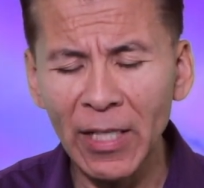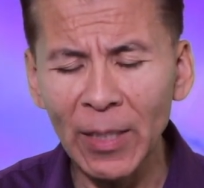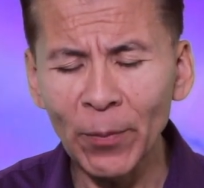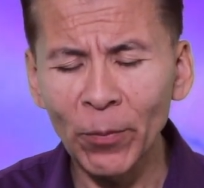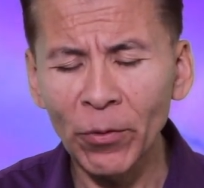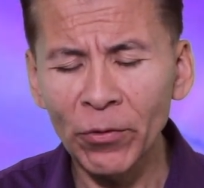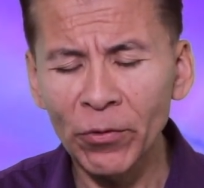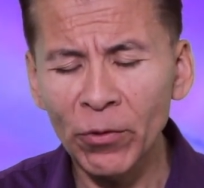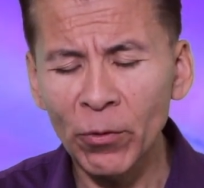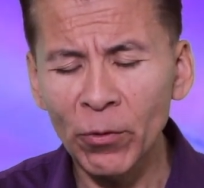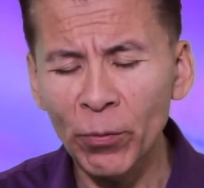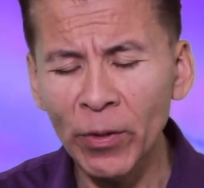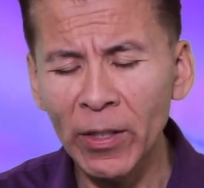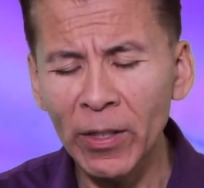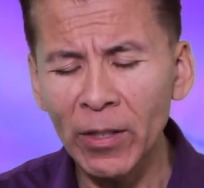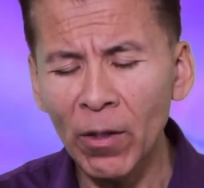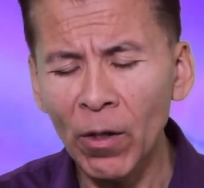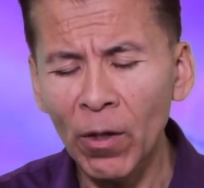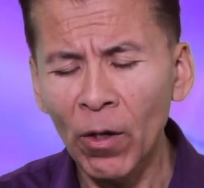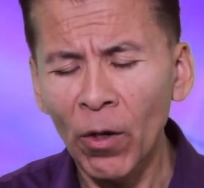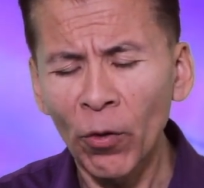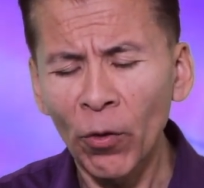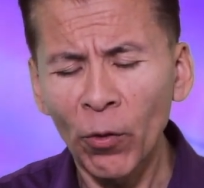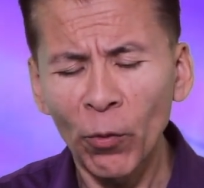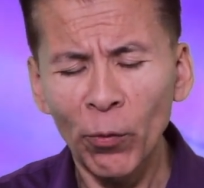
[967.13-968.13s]
able to read
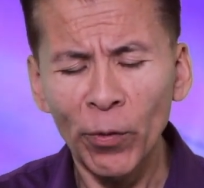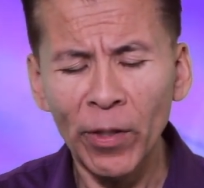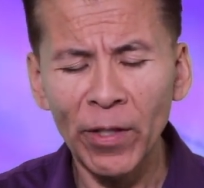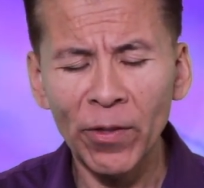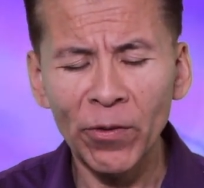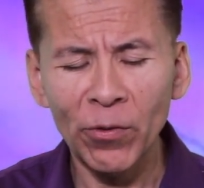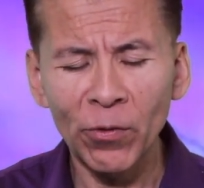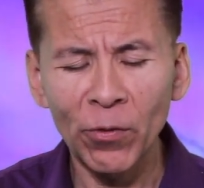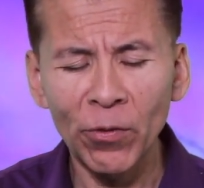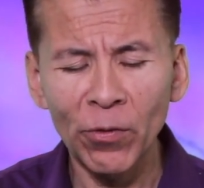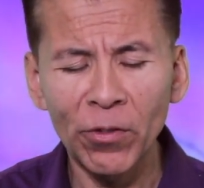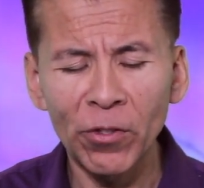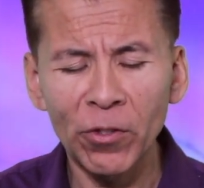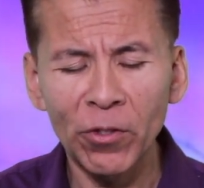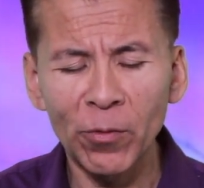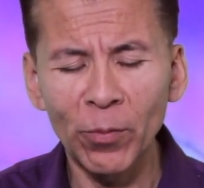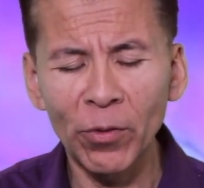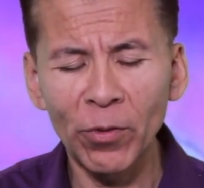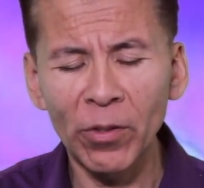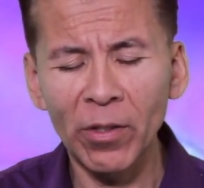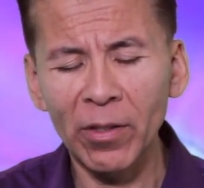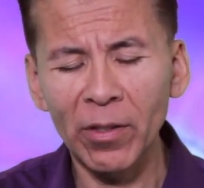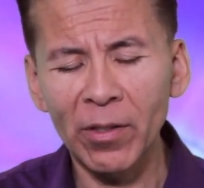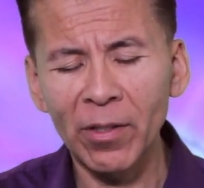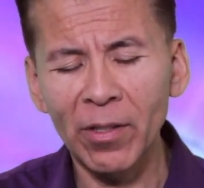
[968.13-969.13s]
all the way through this
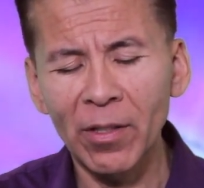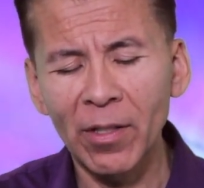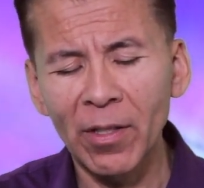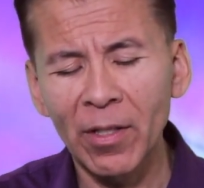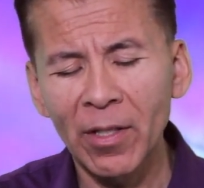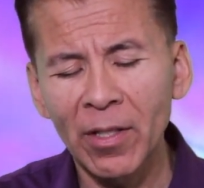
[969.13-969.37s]
book